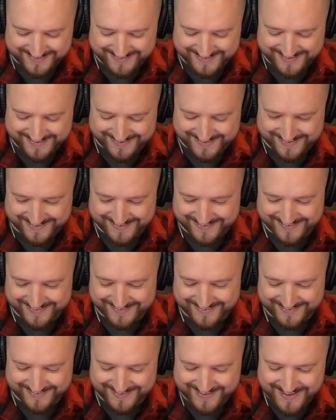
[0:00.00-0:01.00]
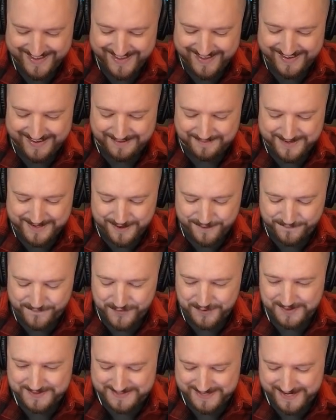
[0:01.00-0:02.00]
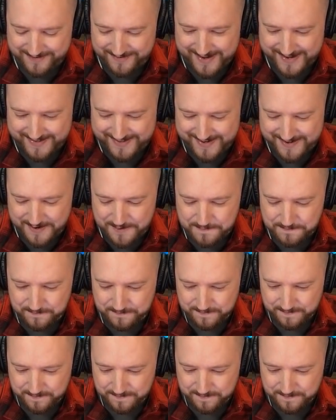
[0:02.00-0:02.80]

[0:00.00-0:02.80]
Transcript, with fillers: Yeah. I'm gonna go to Fertile D right here,